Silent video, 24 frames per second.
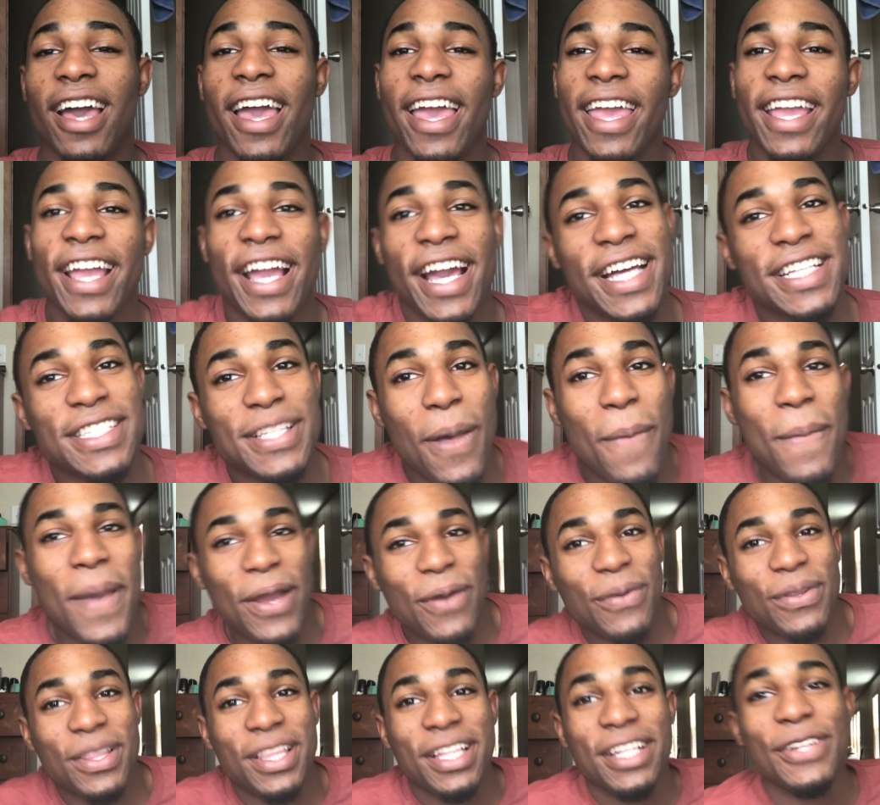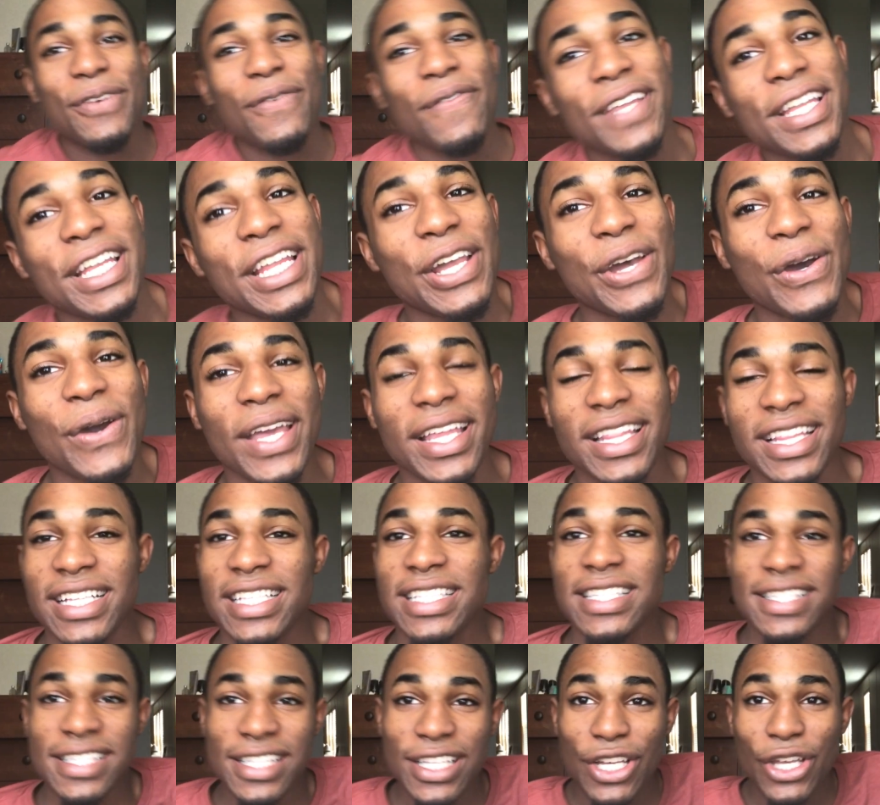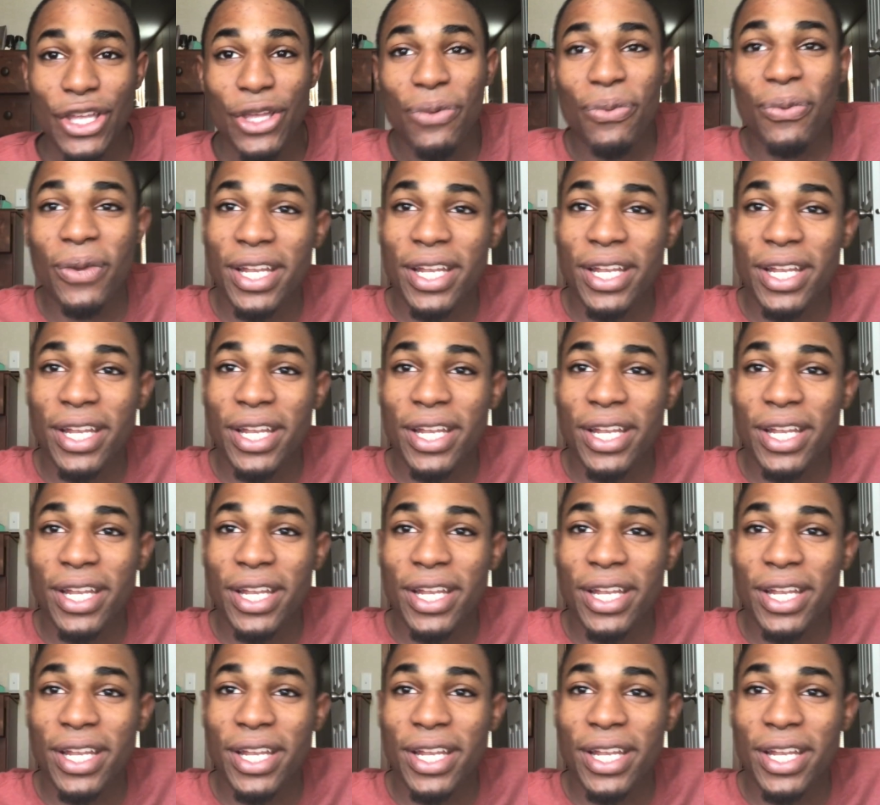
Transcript: Hey guys, I'm back with a new video, and this is a get